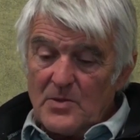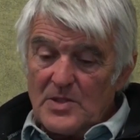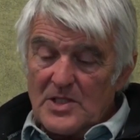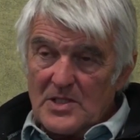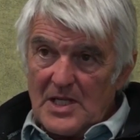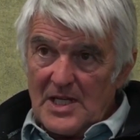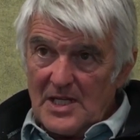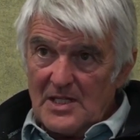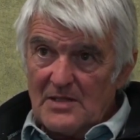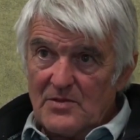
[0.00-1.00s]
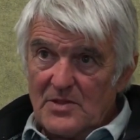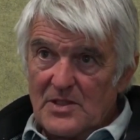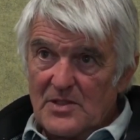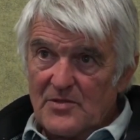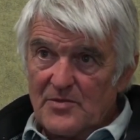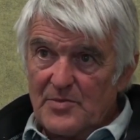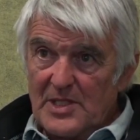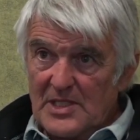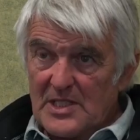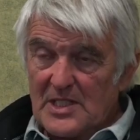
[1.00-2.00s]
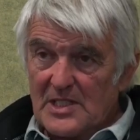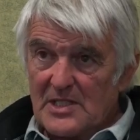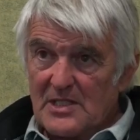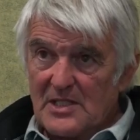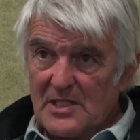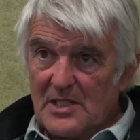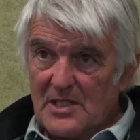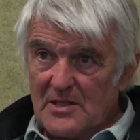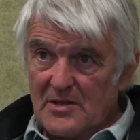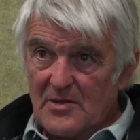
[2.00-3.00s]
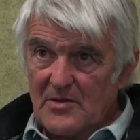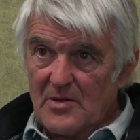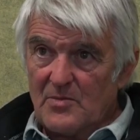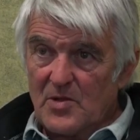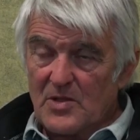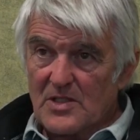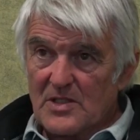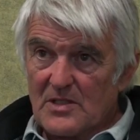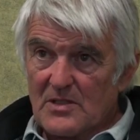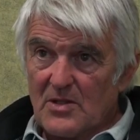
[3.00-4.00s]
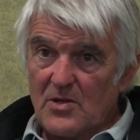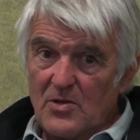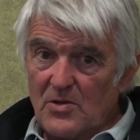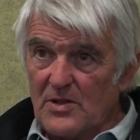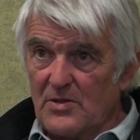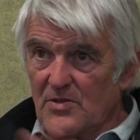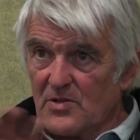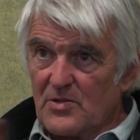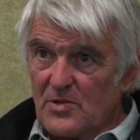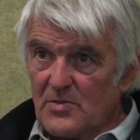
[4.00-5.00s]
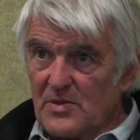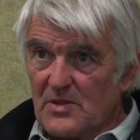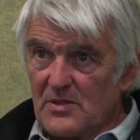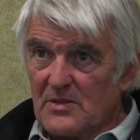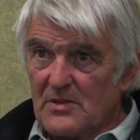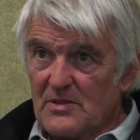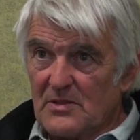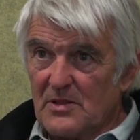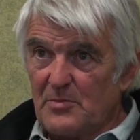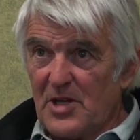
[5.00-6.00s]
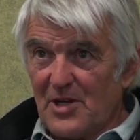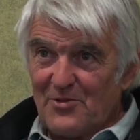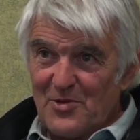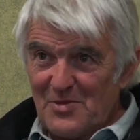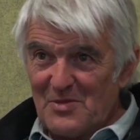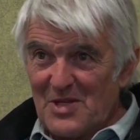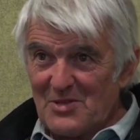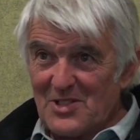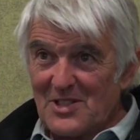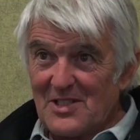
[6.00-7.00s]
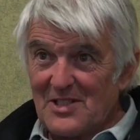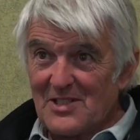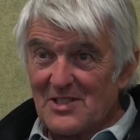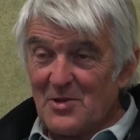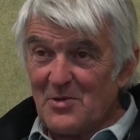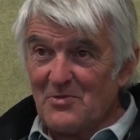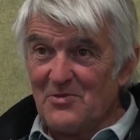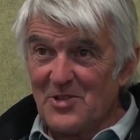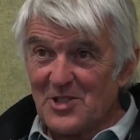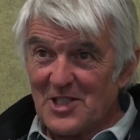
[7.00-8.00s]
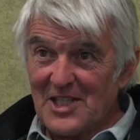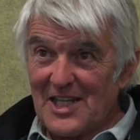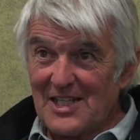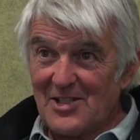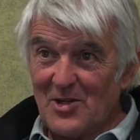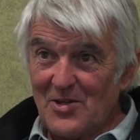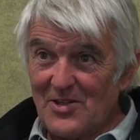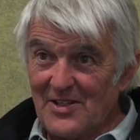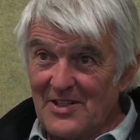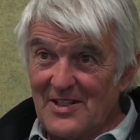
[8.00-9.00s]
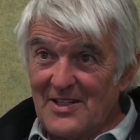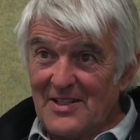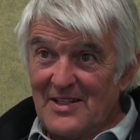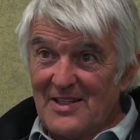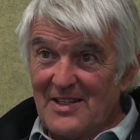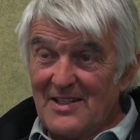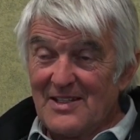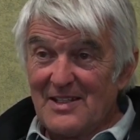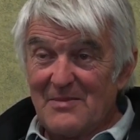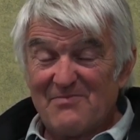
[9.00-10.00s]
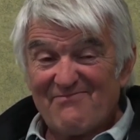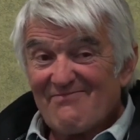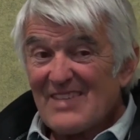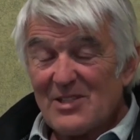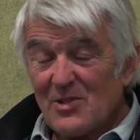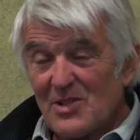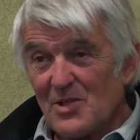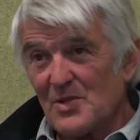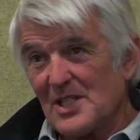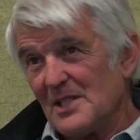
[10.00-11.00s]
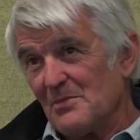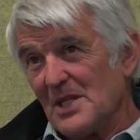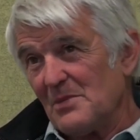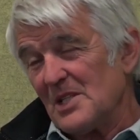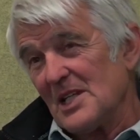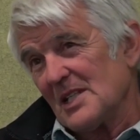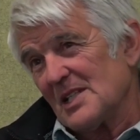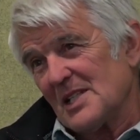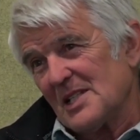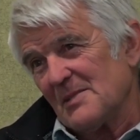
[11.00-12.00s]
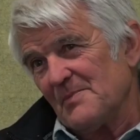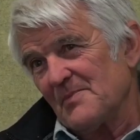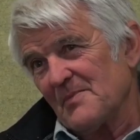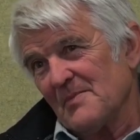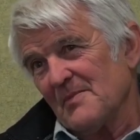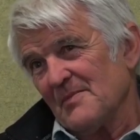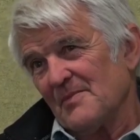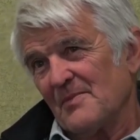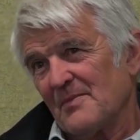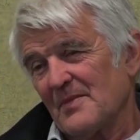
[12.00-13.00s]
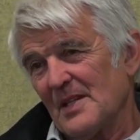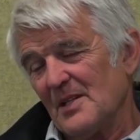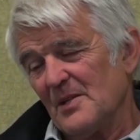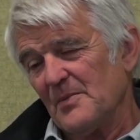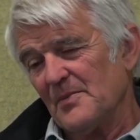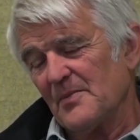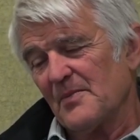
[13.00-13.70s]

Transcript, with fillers: there was high levels of PTSD amongst all those groups, apart from the mountaineers, who virtually had none. And I don't know, maybe that's, you know,